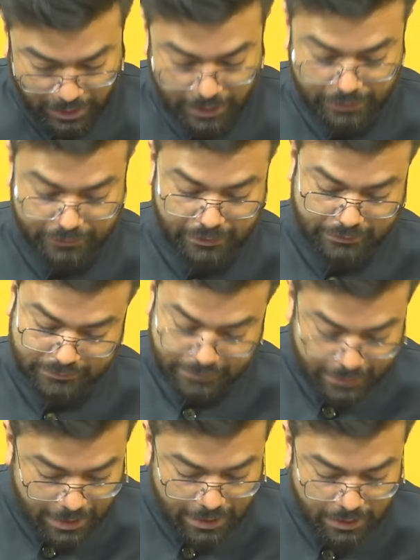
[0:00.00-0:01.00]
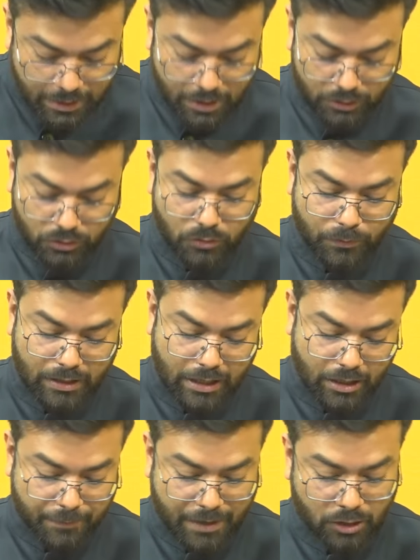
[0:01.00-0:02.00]
Khalida Zia, you will
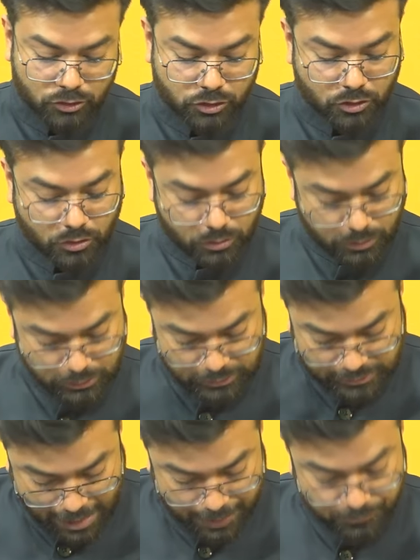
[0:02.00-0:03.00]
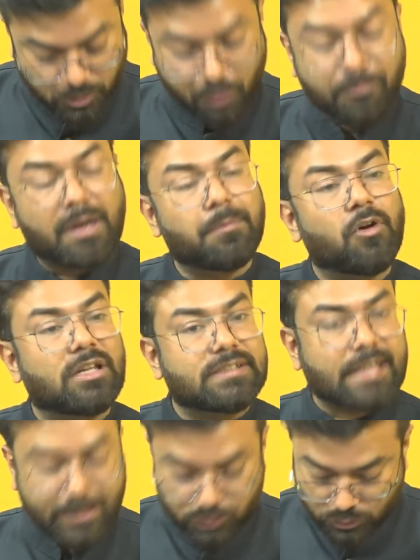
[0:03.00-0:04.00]
hear about the times of
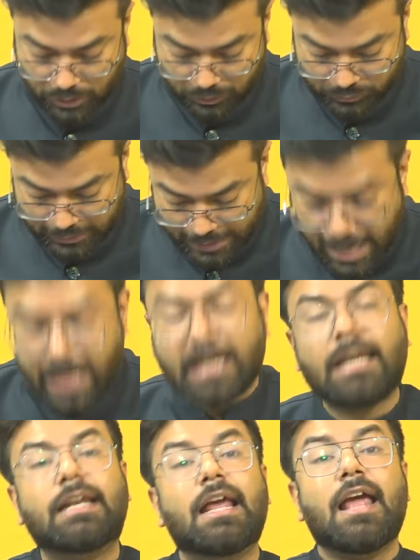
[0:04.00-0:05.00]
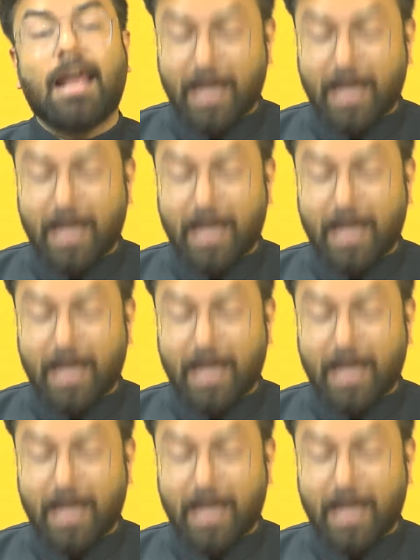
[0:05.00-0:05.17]
Manmohan Singh in 2009,